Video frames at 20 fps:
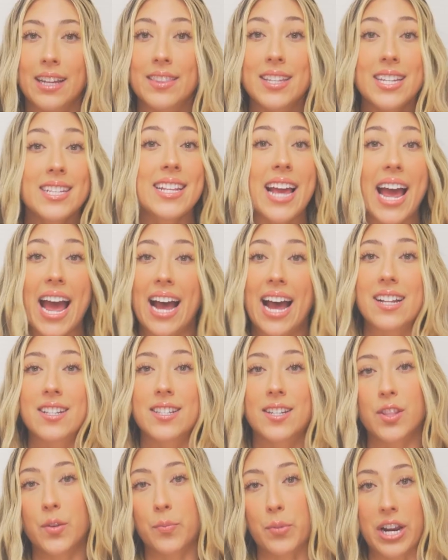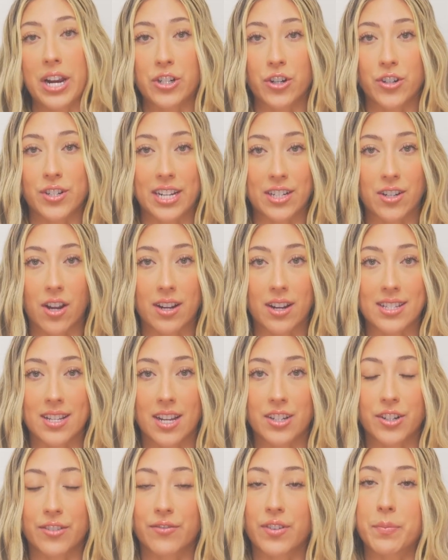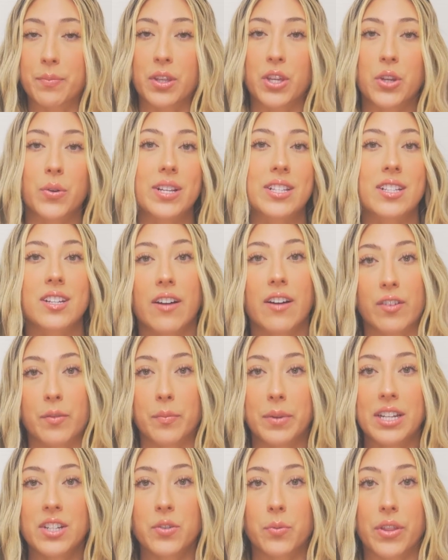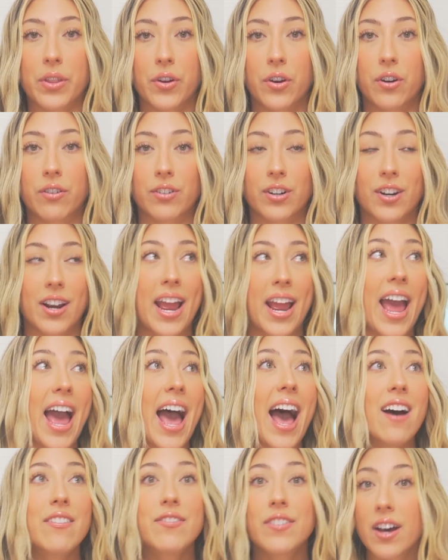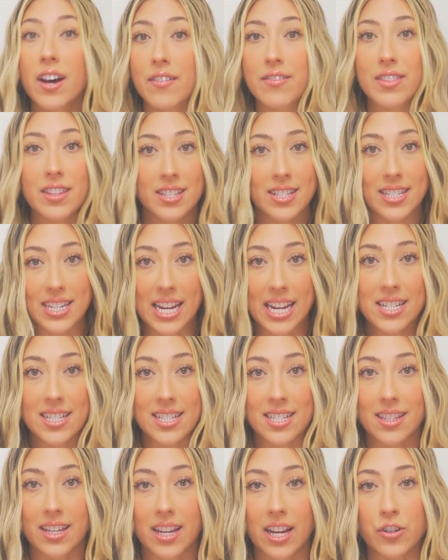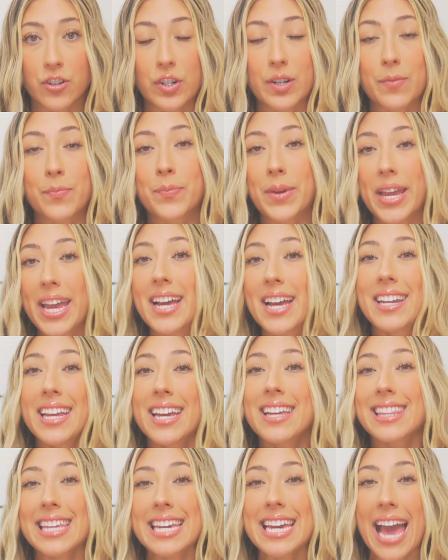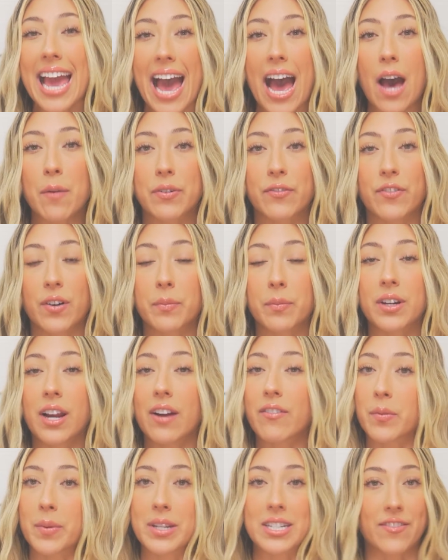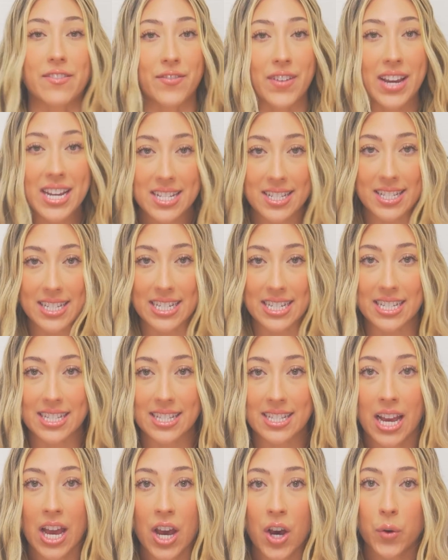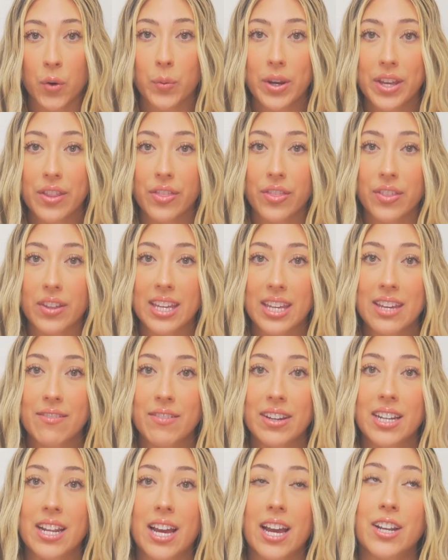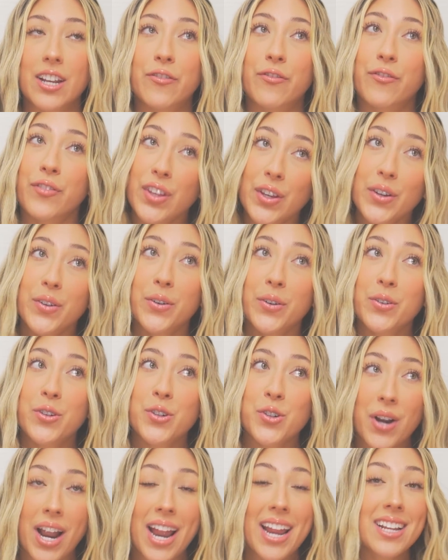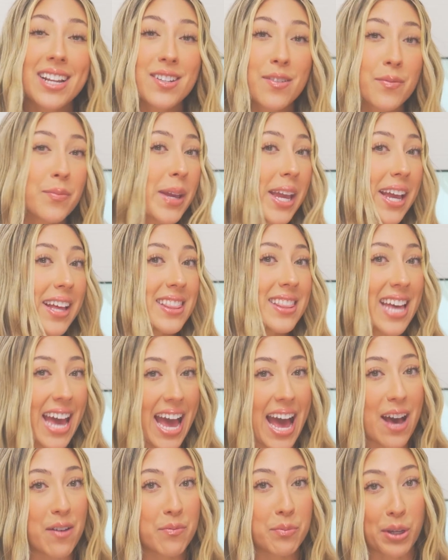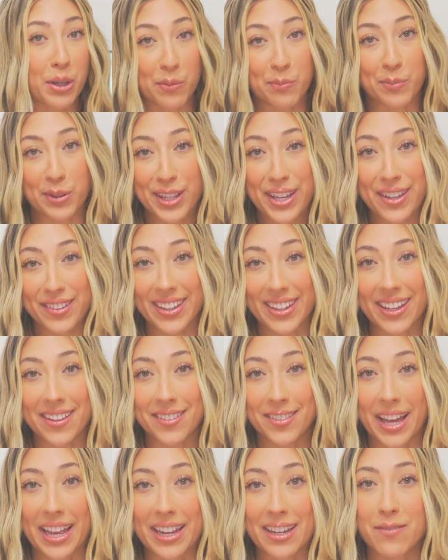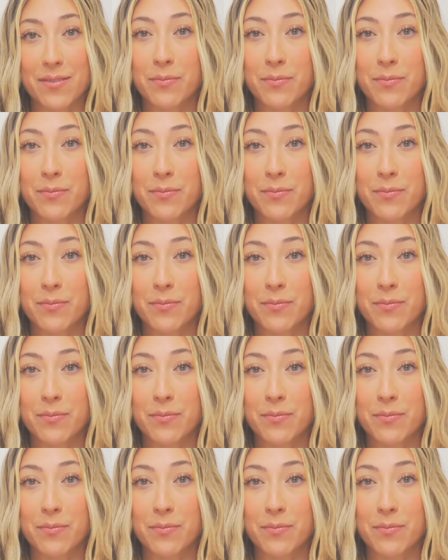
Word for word: This adds to the pressure TikTok is under from the US government, with over half of the states in the country banning the app from government devices, with even a few trying to ban the app completely, like